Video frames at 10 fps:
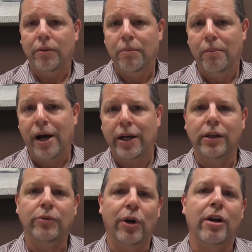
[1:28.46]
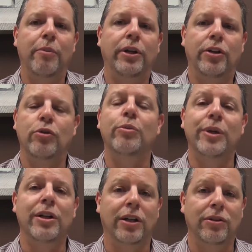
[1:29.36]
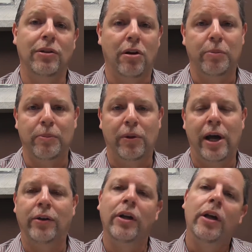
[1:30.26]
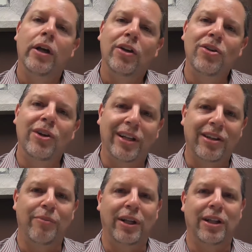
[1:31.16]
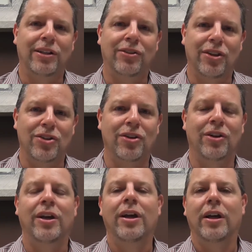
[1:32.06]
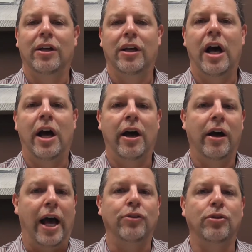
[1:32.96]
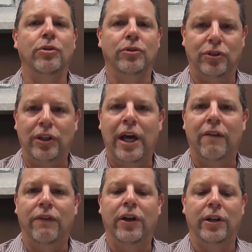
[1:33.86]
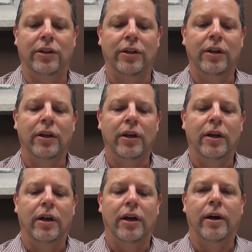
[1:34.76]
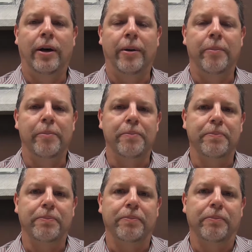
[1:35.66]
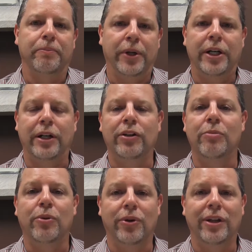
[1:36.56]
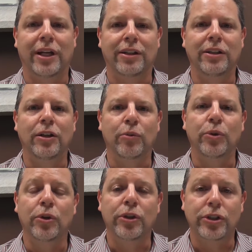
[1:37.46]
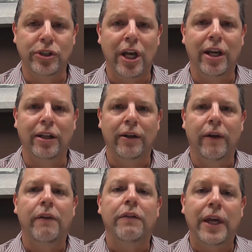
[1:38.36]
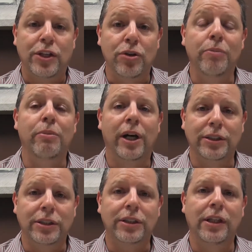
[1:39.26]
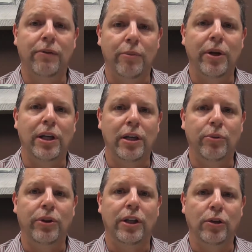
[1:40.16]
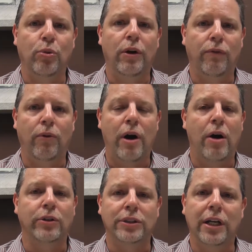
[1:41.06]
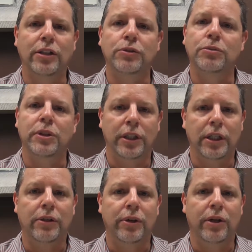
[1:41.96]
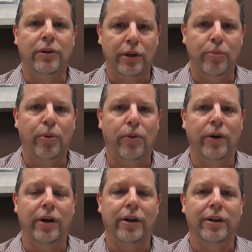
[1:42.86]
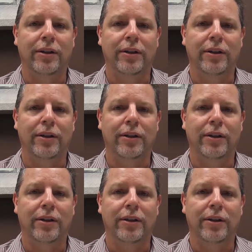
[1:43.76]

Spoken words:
my recommendation would be not to lock people out. You guys can make that decision as you see that fit. But it is important that you understand that you must give them a key within 24 hours. That is really critical and important.